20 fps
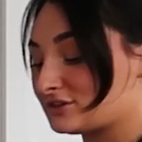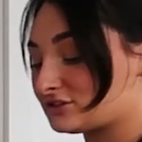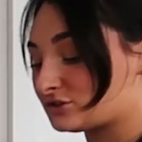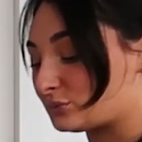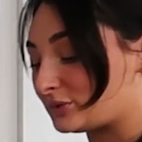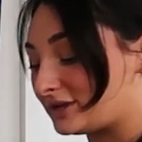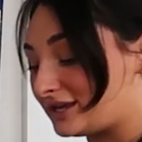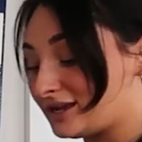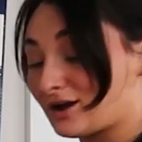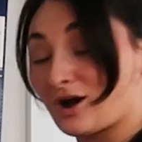
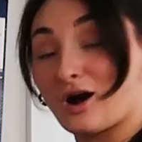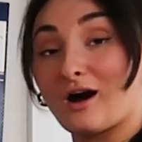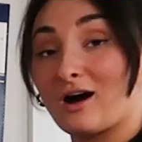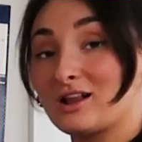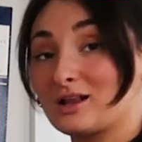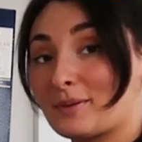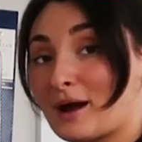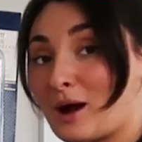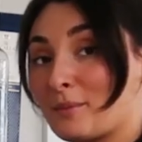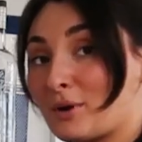this week
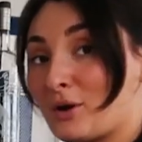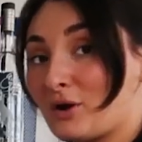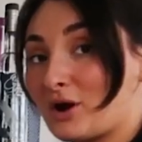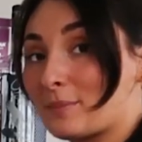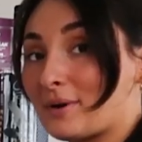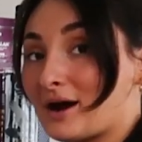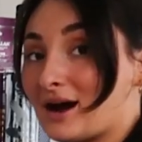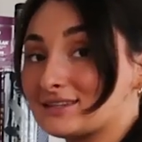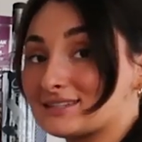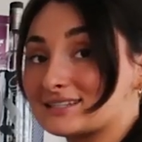all about mocha
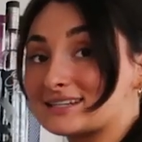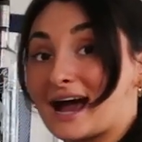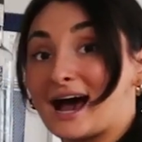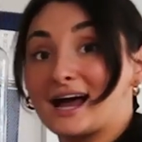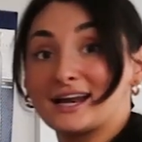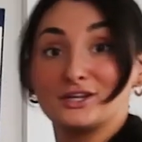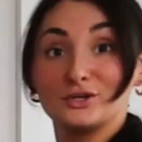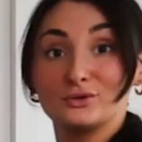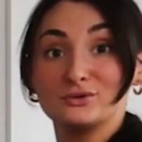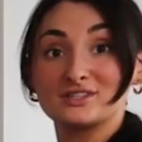pots and
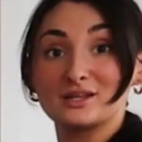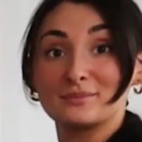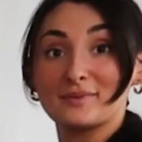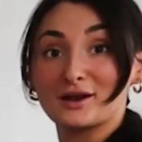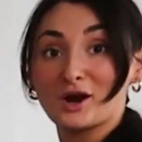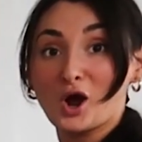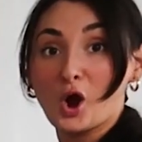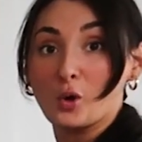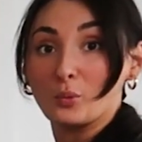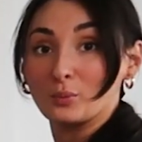how to use them
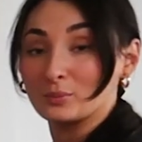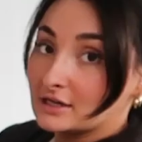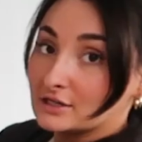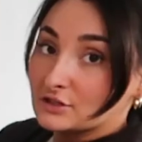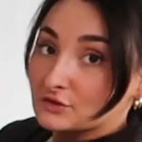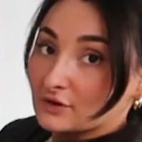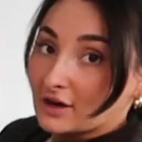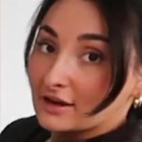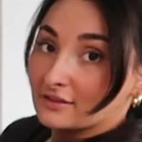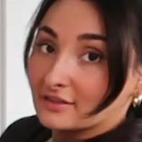at home.
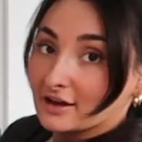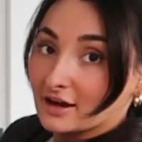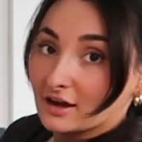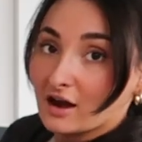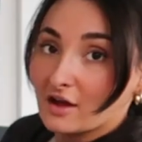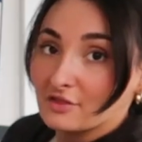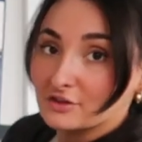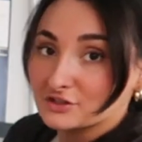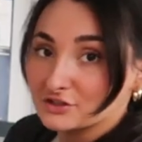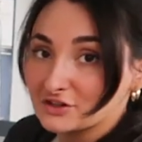It's right there
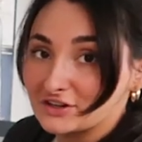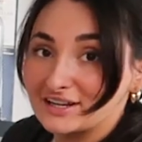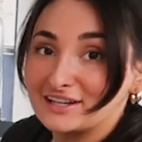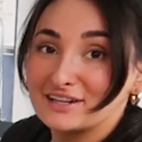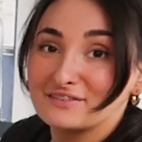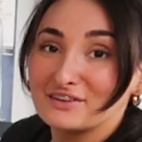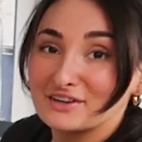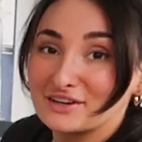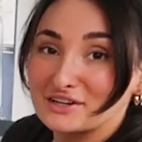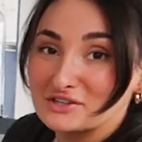on the screen
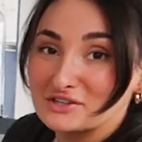if you're